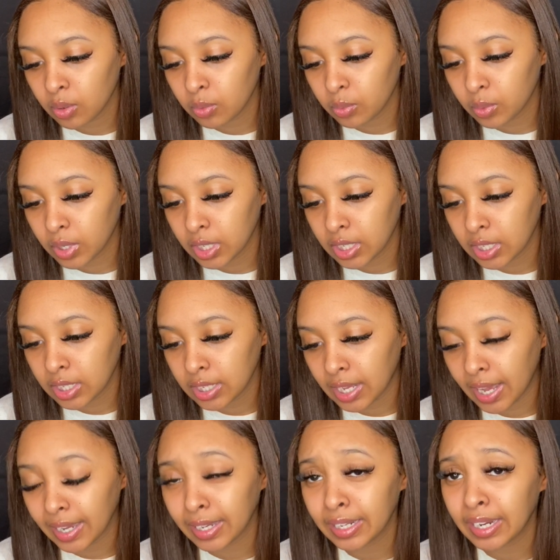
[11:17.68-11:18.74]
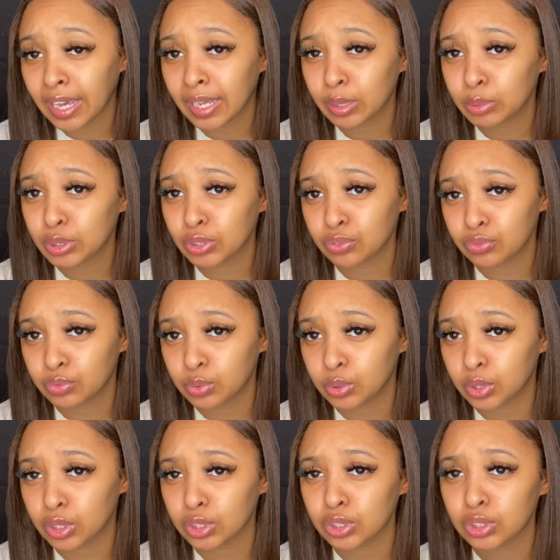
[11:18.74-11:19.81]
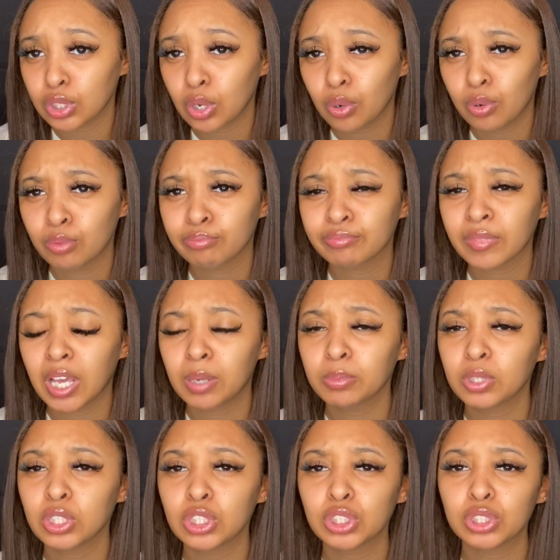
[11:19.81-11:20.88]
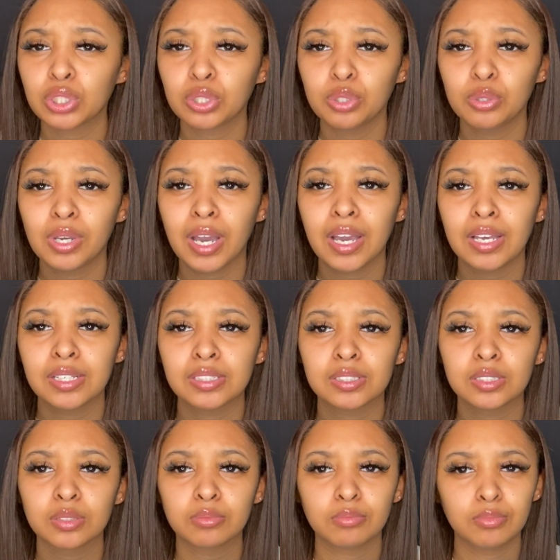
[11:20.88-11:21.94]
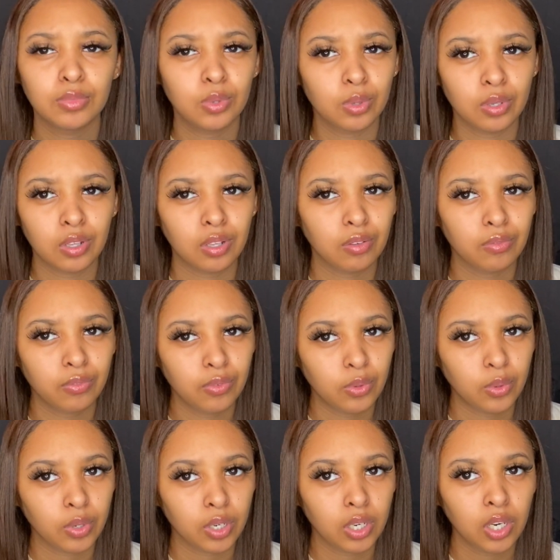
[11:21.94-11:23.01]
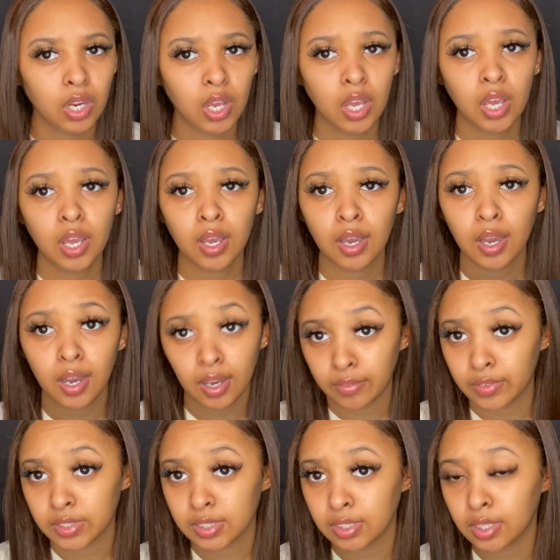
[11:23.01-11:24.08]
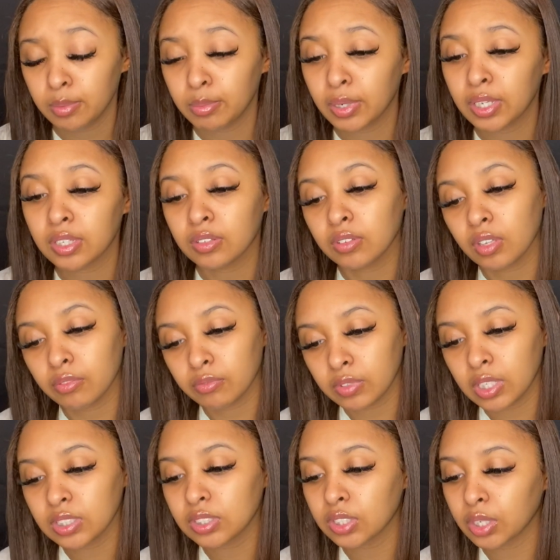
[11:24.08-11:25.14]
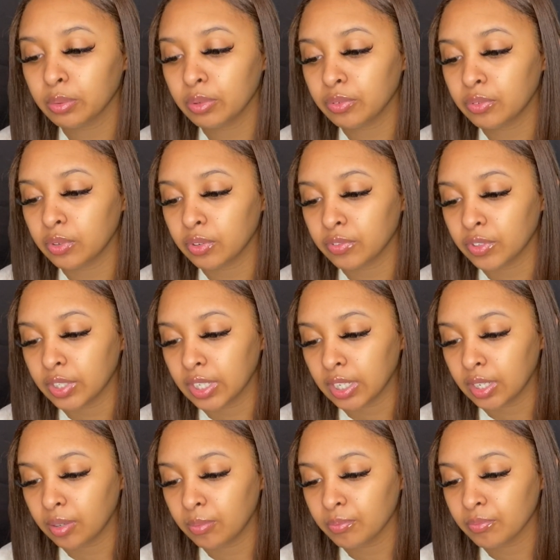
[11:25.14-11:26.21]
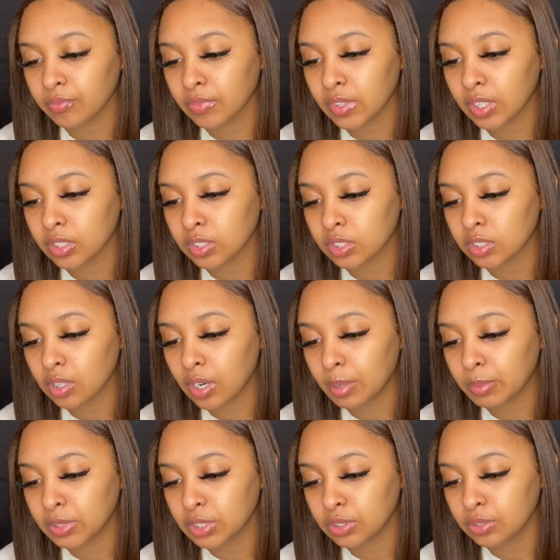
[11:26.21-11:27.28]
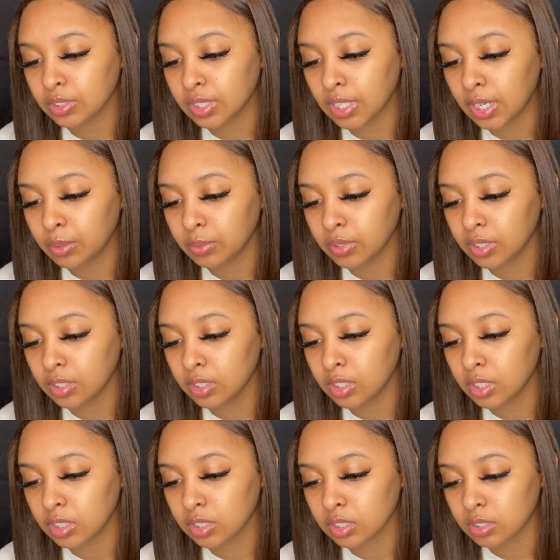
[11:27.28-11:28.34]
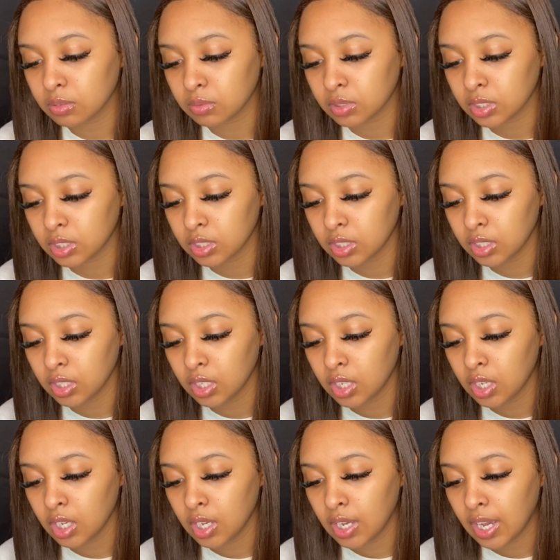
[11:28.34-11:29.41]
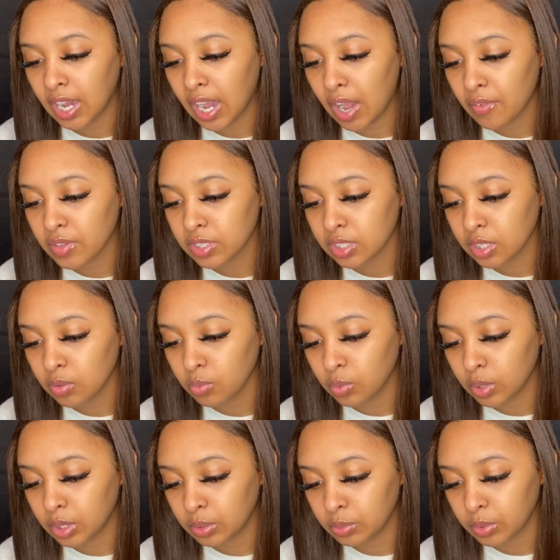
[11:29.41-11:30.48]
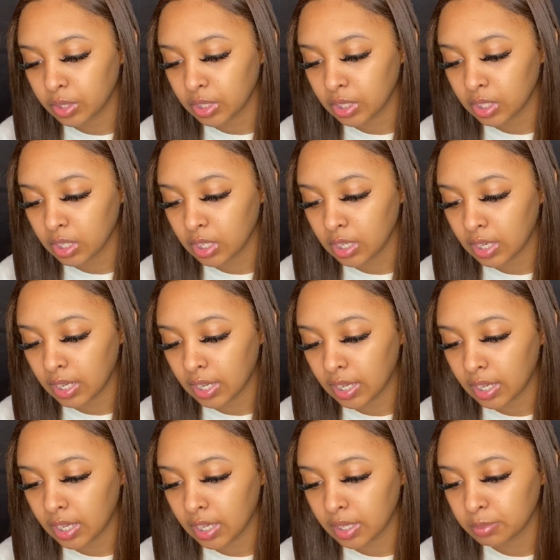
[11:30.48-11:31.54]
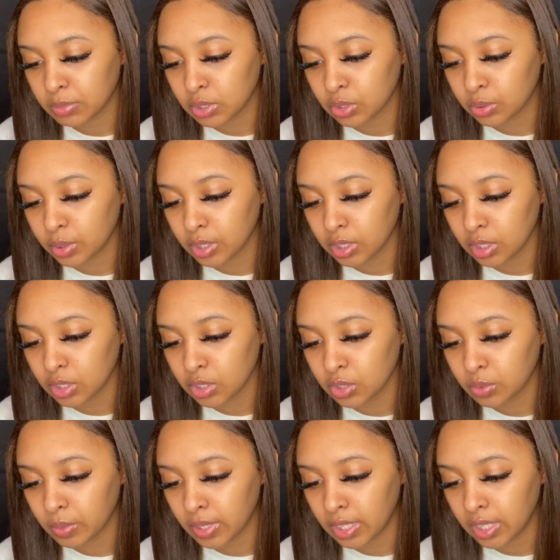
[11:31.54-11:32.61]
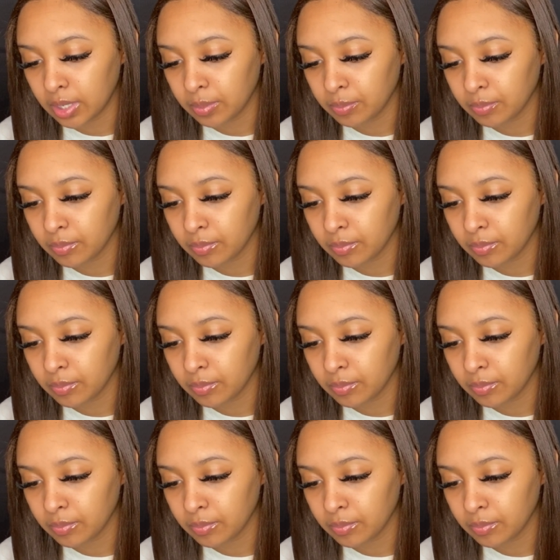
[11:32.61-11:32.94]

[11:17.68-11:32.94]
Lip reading: One, I can add up to 4, so I'm going to show you guys more than 4 obviously, but let's start with 4 for now. So I'm going to choose that one, this one, obviously one where I'm showing the 20,